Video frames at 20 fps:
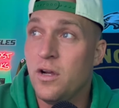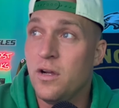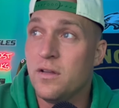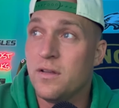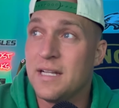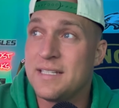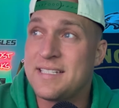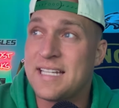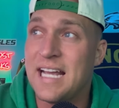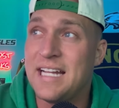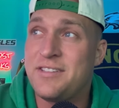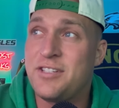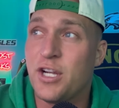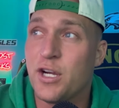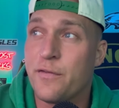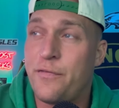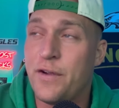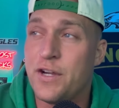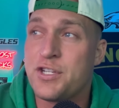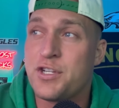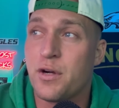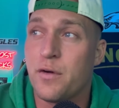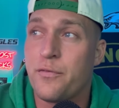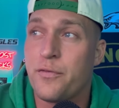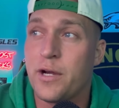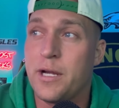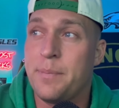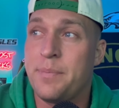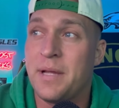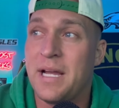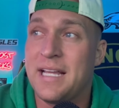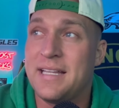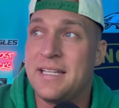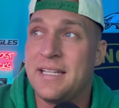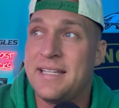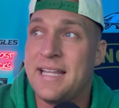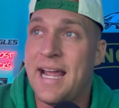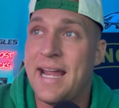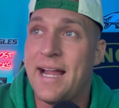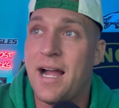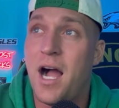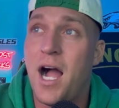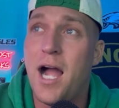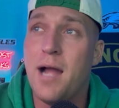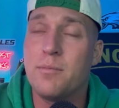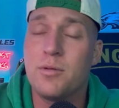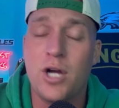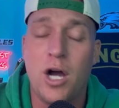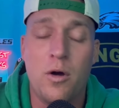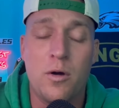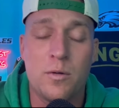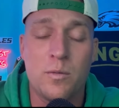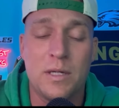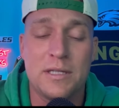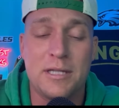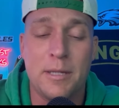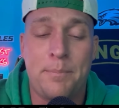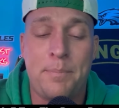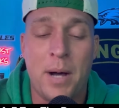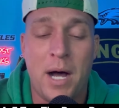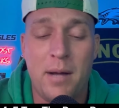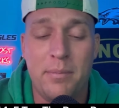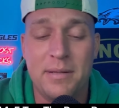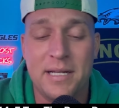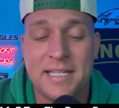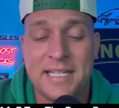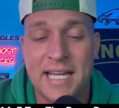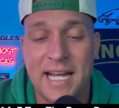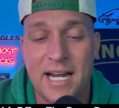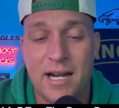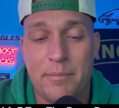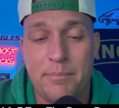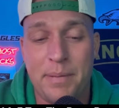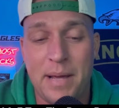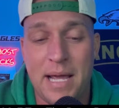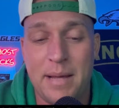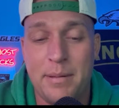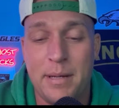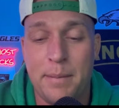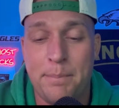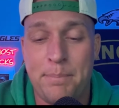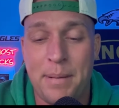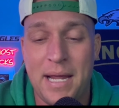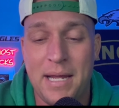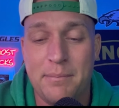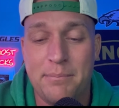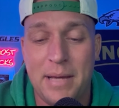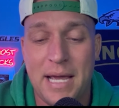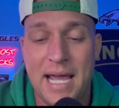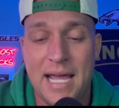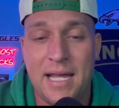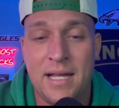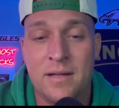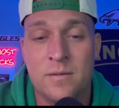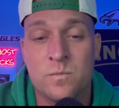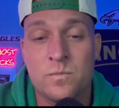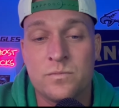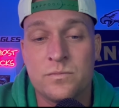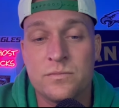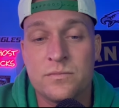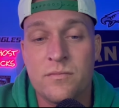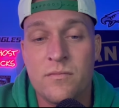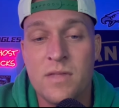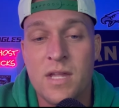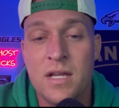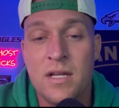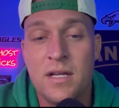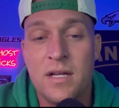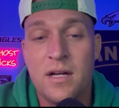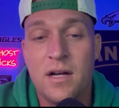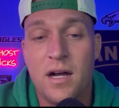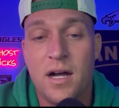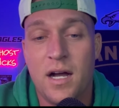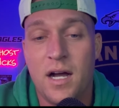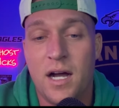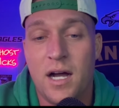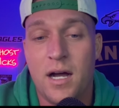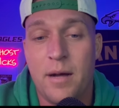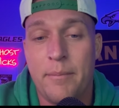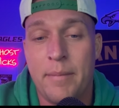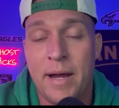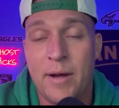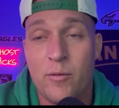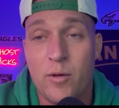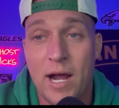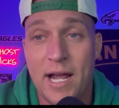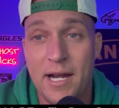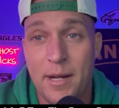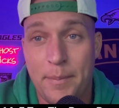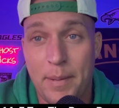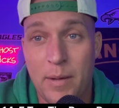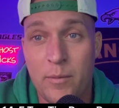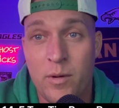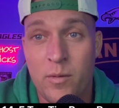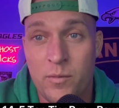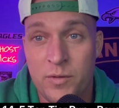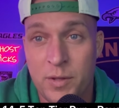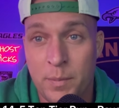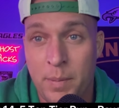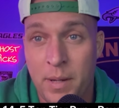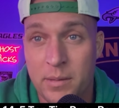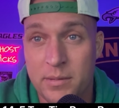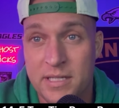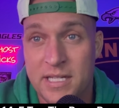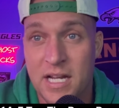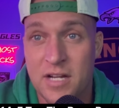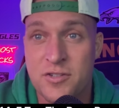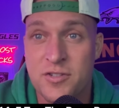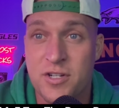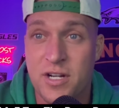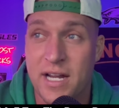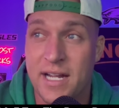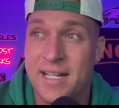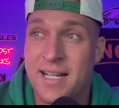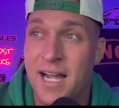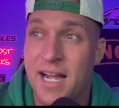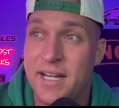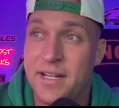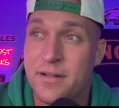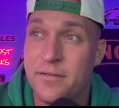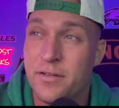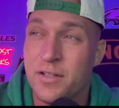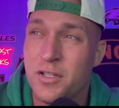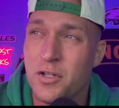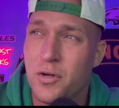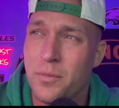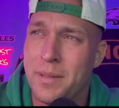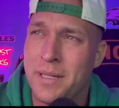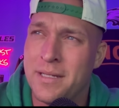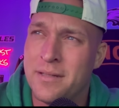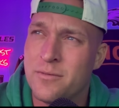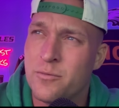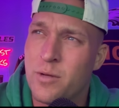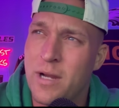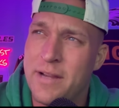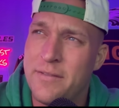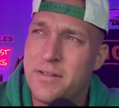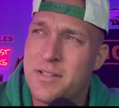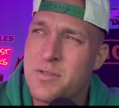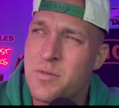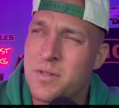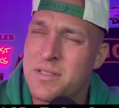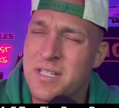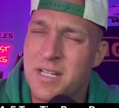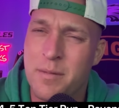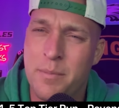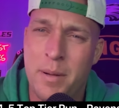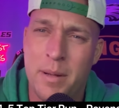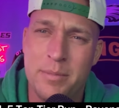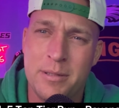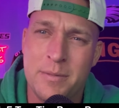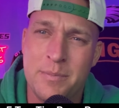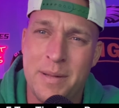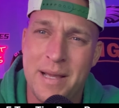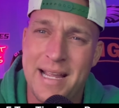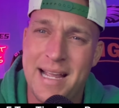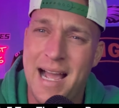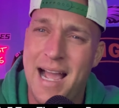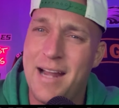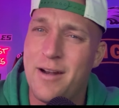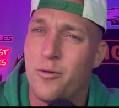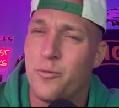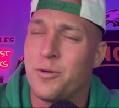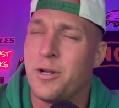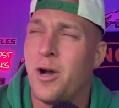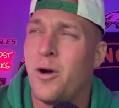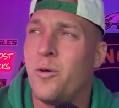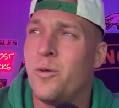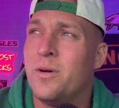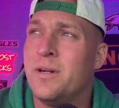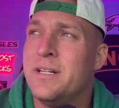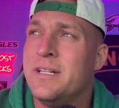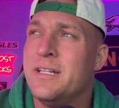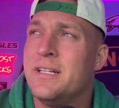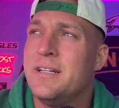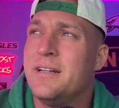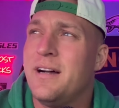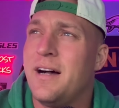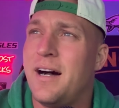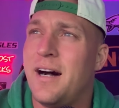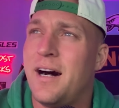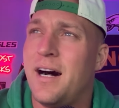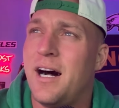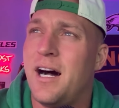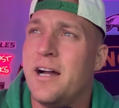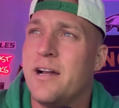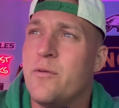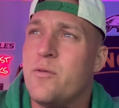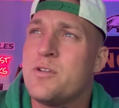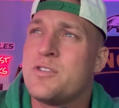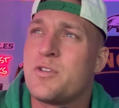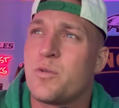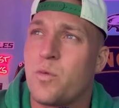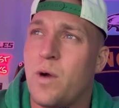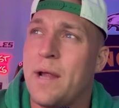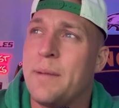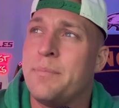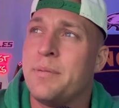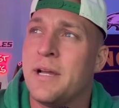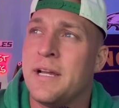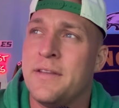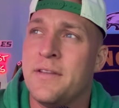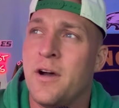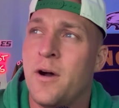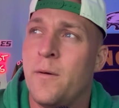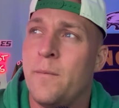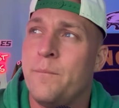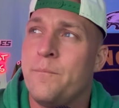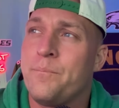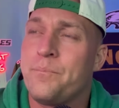Let's get to your official free play of the day. I'm going with the public here, baby. Bing, bing. My write-up, I went with the public yesterday, kind of, a little bit. Ravens, was it a public play? I don't know. It was the right play, though.